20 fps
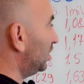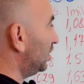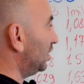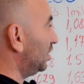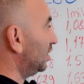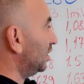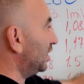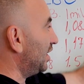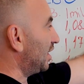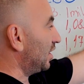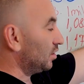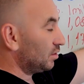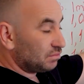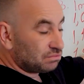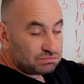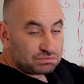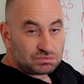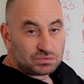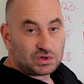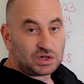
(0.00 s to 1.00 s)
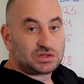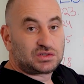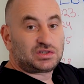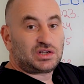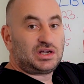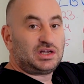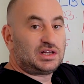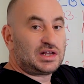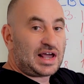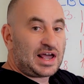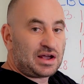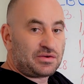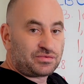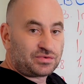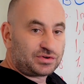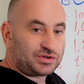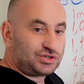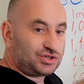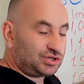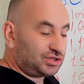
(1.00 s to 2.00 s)
And again, let's say it
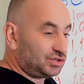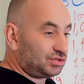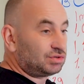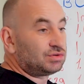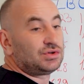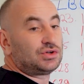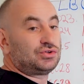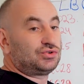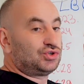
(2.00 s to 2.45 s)
averages.